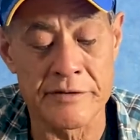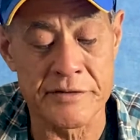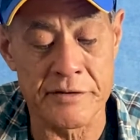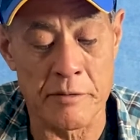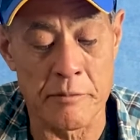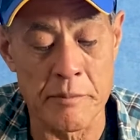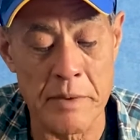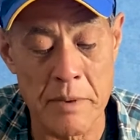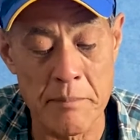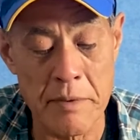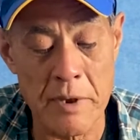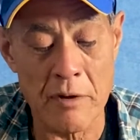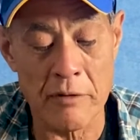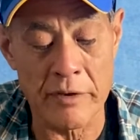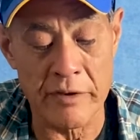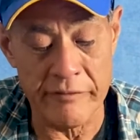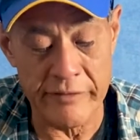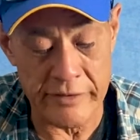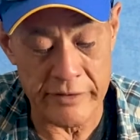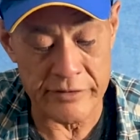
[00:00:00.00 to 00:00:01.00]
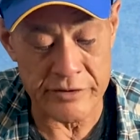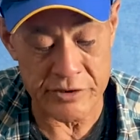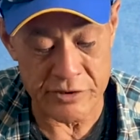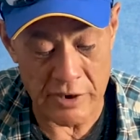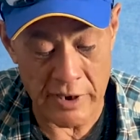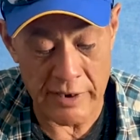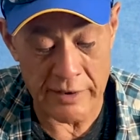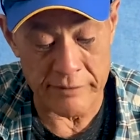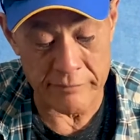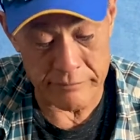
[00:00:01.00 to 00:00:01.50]
so maybe I'll give it a
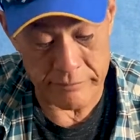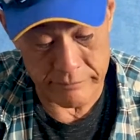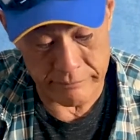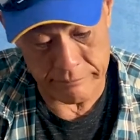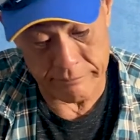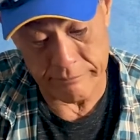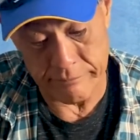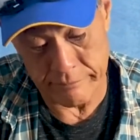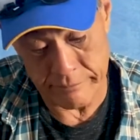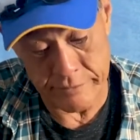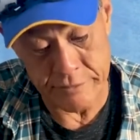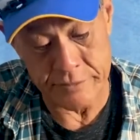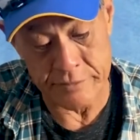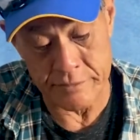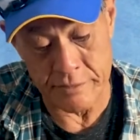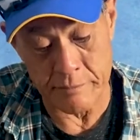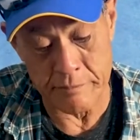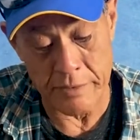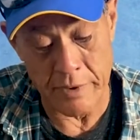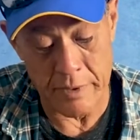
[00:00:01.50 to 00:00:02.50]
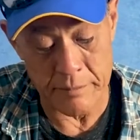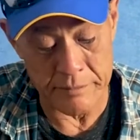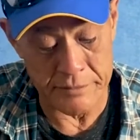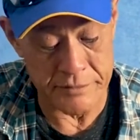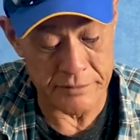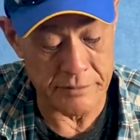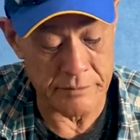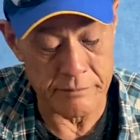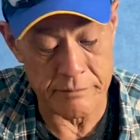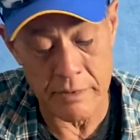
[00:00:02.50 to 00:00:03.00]
shot sometime
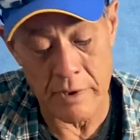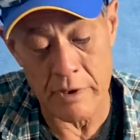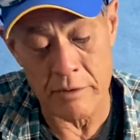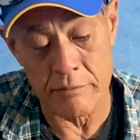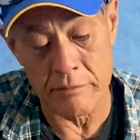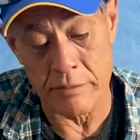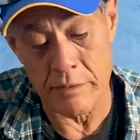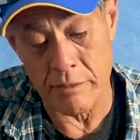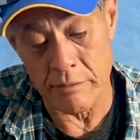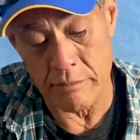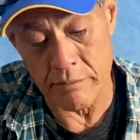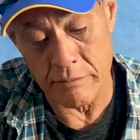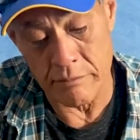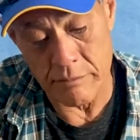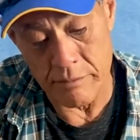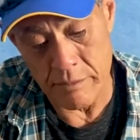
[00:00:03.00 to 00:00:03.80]
soon. I don't know.